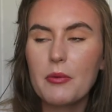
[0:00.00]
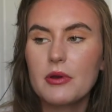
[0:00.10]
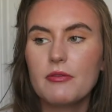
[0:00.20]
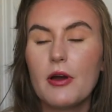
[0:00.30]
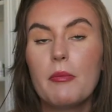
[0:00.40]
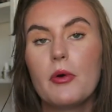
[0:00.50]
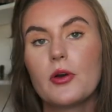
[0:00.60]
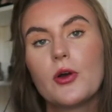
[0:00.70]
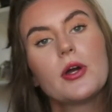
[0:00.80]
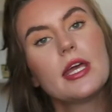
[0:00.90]
I want to film
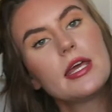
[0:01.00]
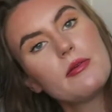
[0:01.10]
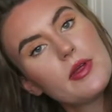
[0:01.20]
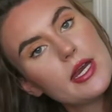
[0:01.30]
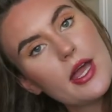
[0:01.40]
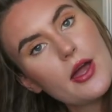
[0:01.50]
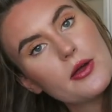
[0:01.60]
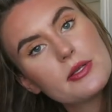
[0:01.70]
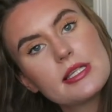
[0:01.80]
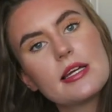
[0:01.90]
more cooking videos,